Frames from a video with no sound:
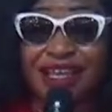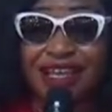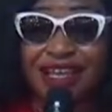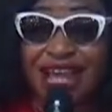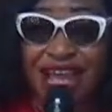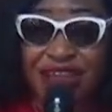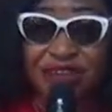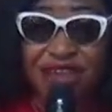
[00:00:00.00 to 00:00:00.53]

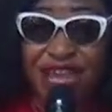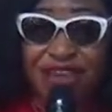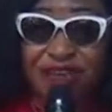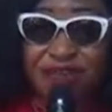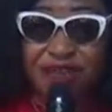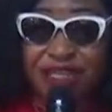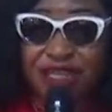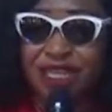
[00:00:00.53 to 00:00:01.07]
Are you
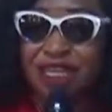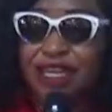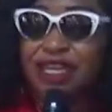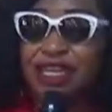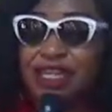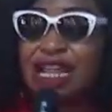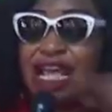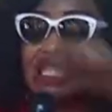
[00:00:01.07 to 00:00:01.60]
hearing
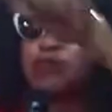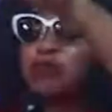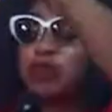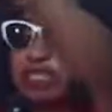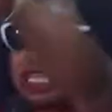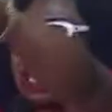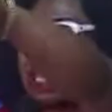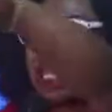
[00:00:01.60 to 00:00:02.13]
me? Let's
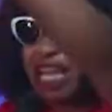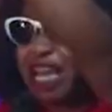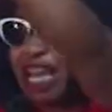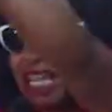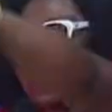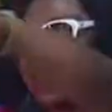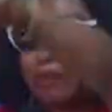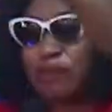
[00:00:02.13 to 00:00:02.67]
put it
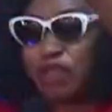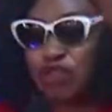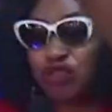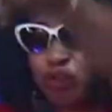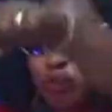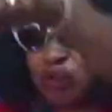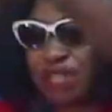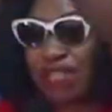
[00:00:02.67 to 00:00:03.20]
in the
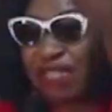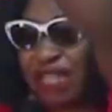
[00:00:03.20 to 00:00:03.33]
middle, please.